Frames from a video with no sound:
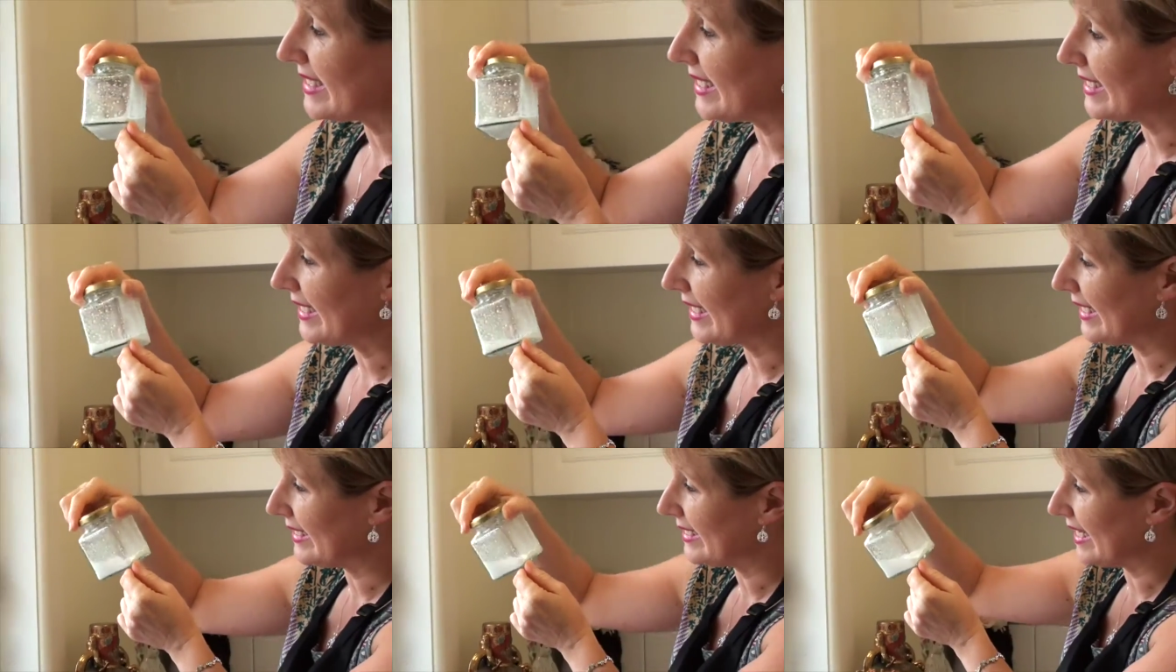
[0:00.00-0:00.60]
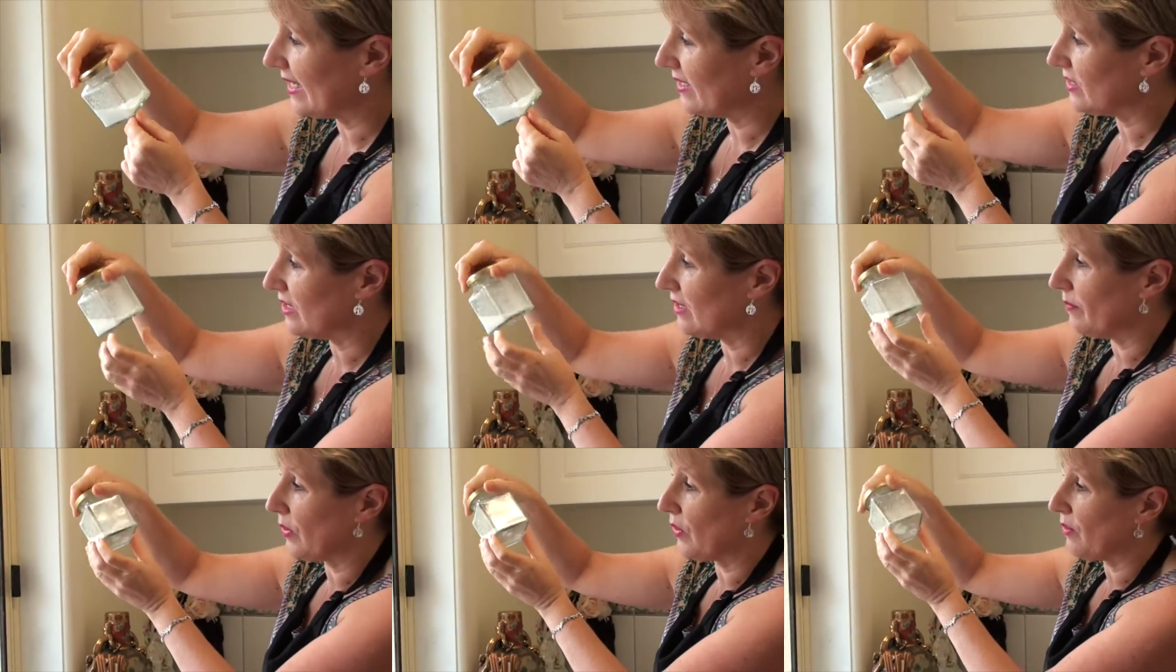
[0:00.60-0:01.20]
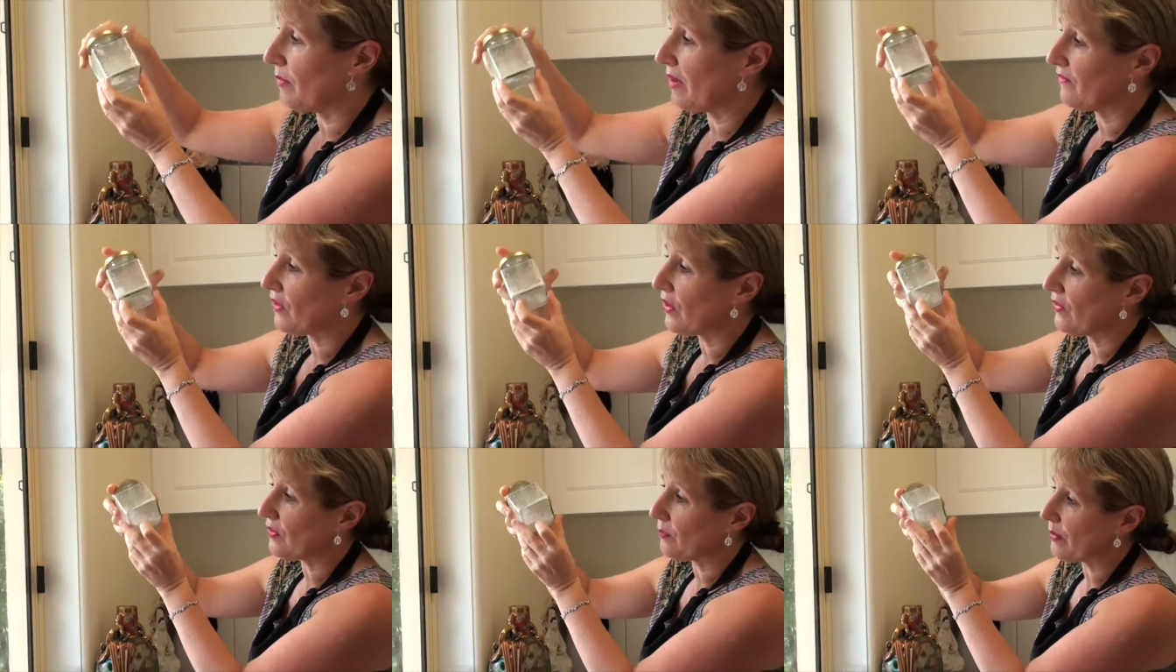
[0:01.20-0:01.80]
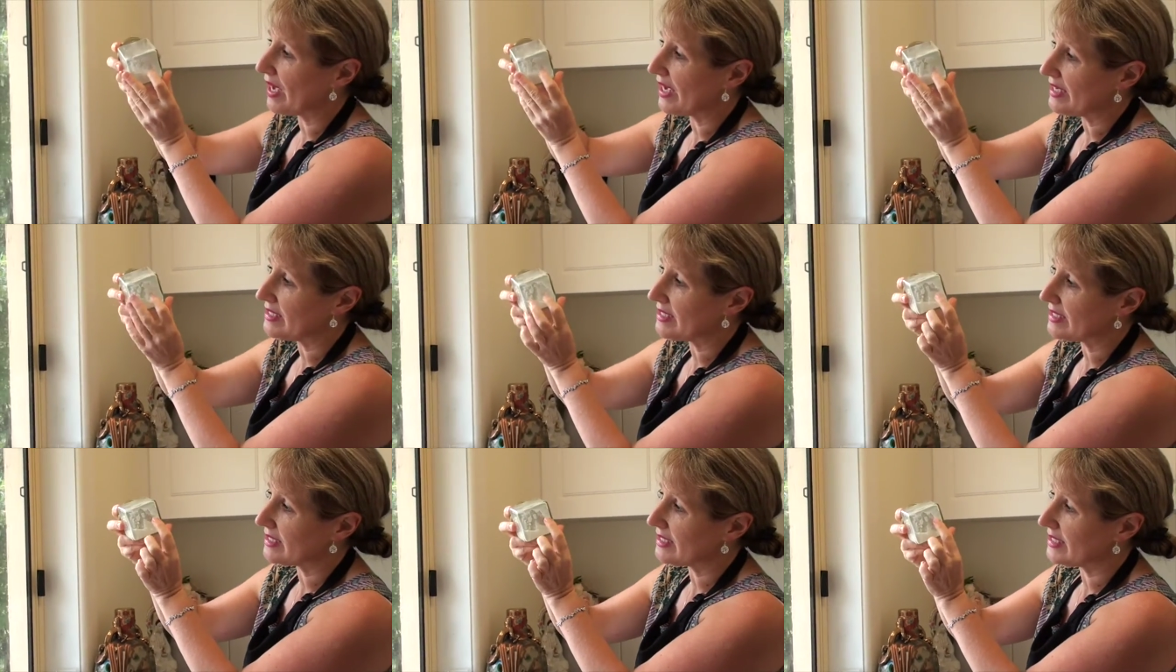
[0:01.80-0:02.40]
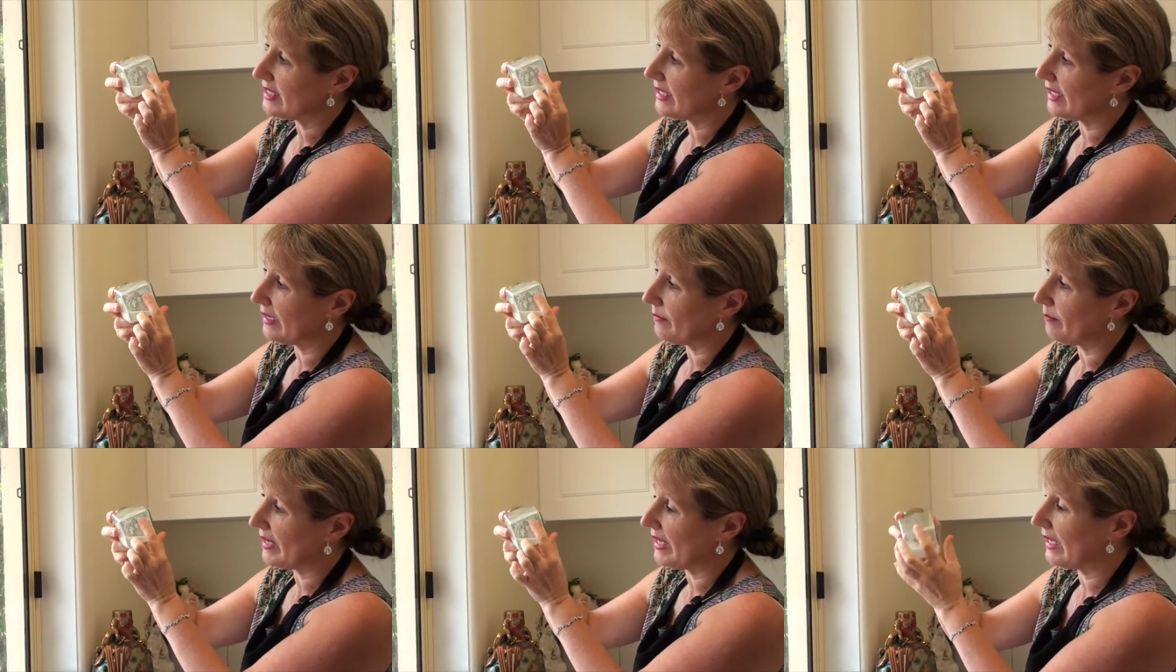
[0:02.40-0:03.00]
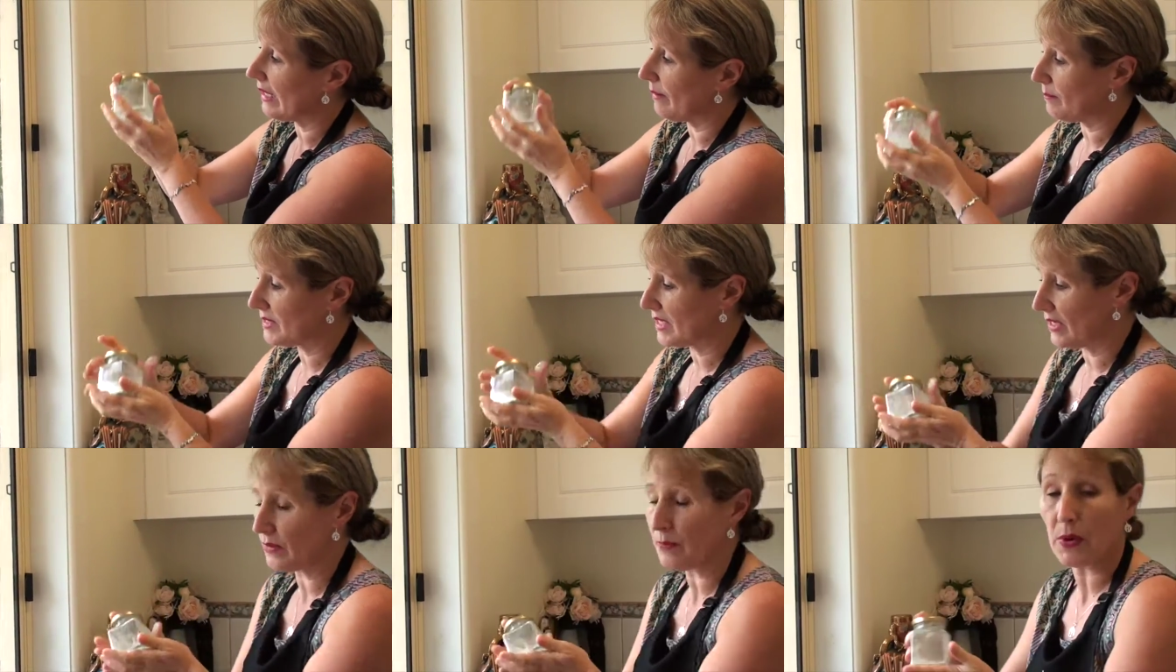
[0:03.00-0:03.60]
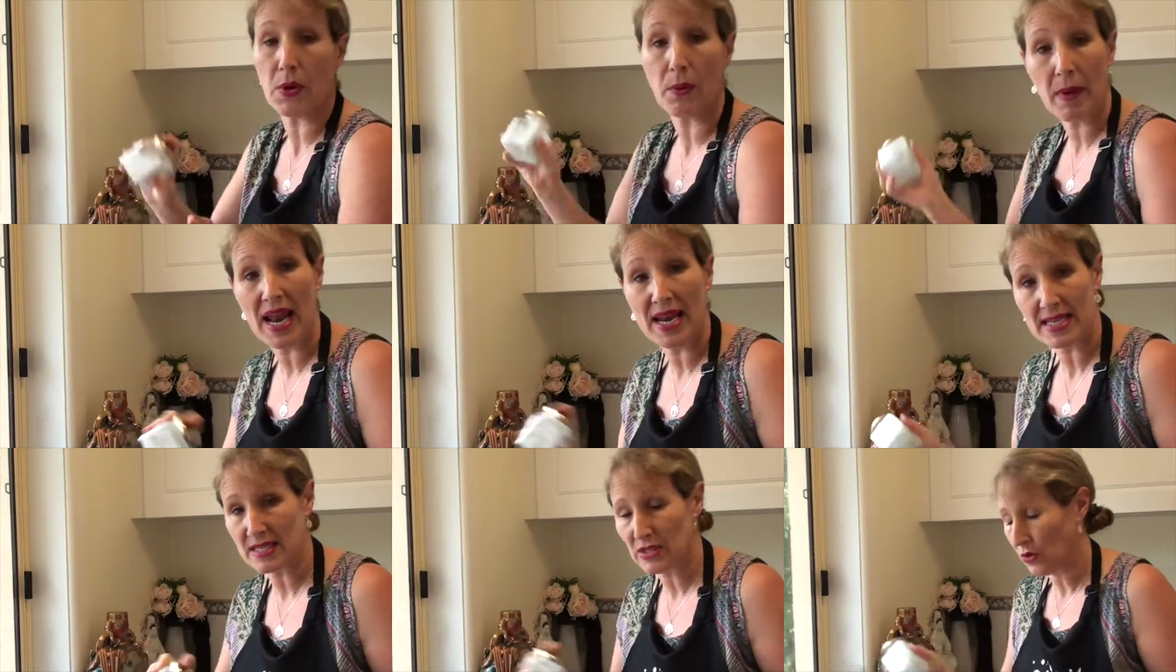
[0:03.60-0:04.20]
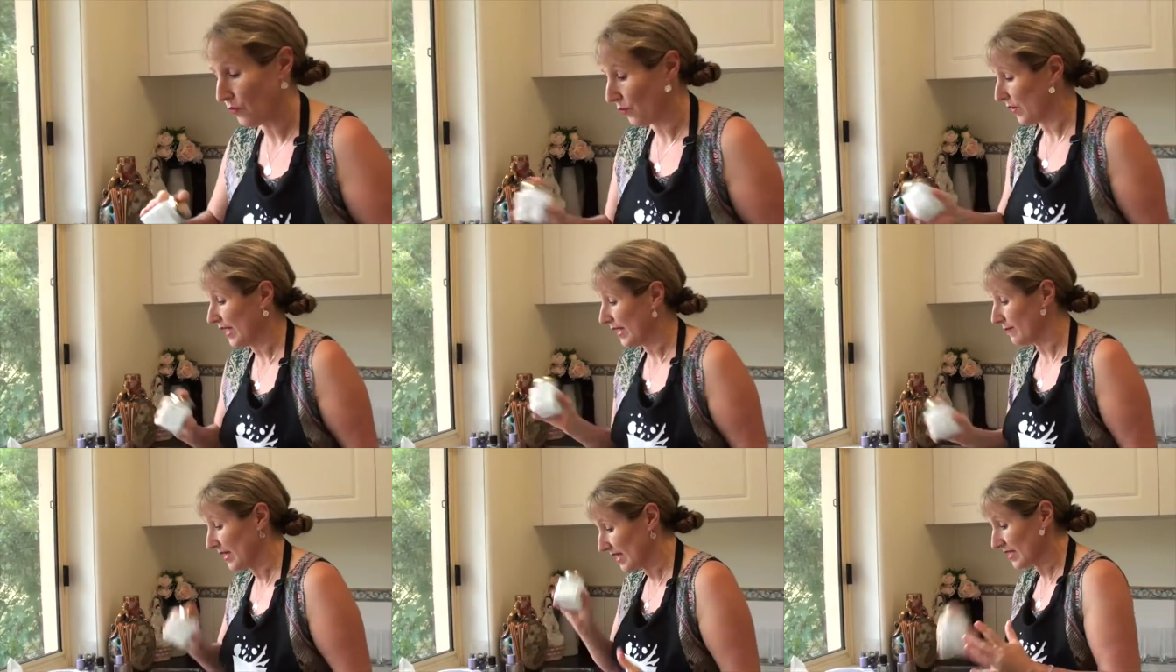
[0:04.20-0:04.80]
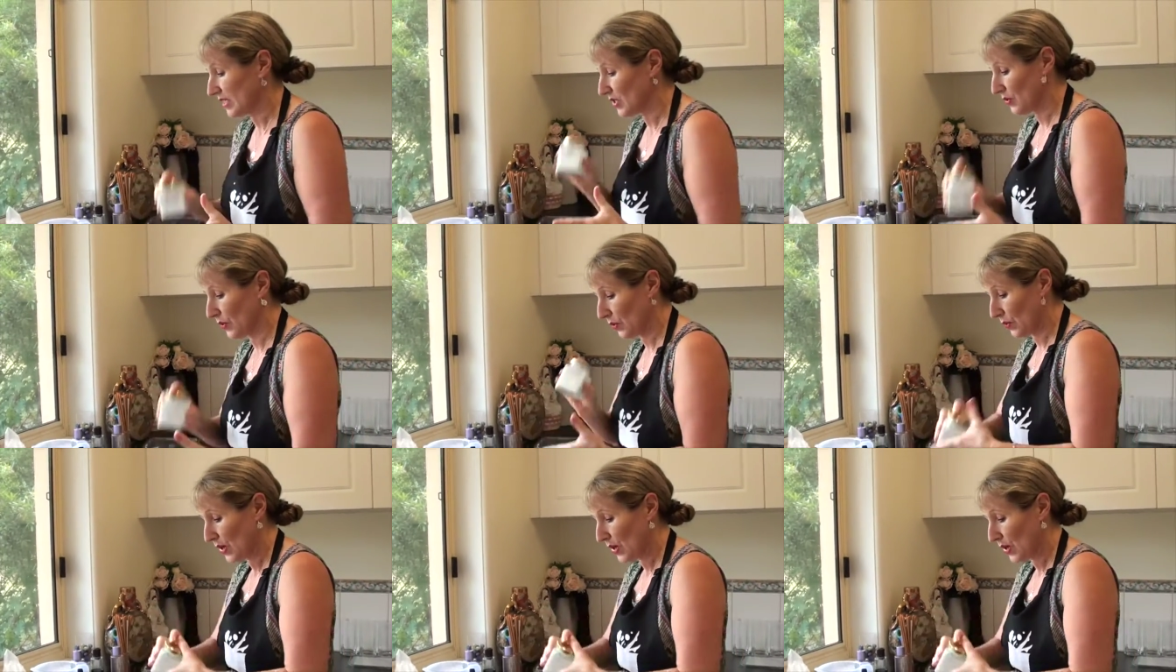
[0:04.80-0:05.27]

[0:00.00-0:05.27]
settling down to the bottom. I've got the paste still in a big lump down the bottom and it's not really mixed through.